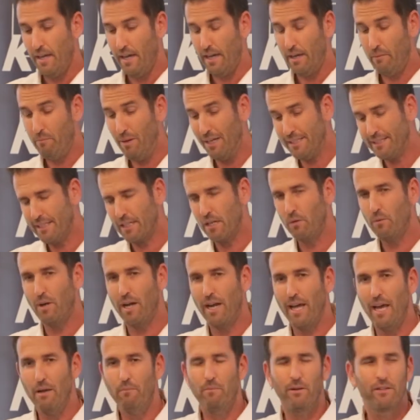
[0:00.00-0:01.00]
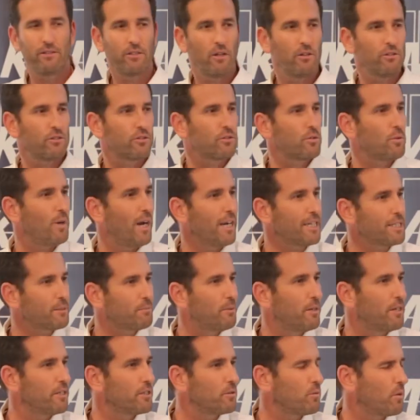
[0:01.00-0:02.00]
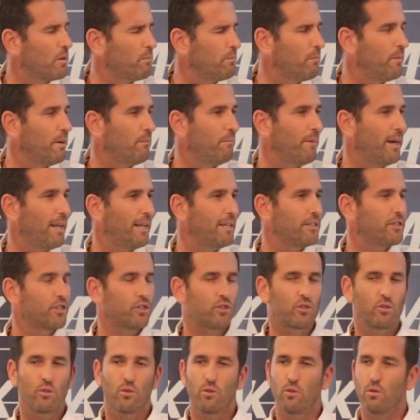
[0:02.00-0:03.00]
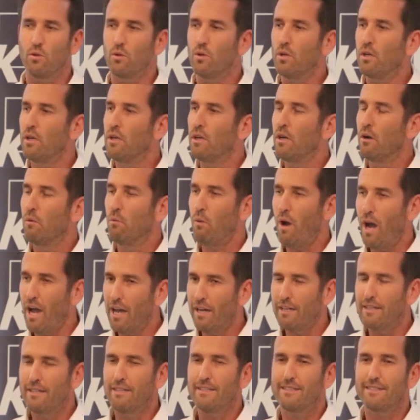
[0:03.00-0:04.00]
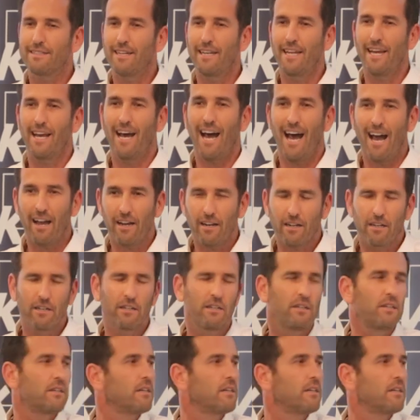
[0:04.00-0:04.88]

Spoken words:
And basically what happened, those two experts managed to wirelessly hack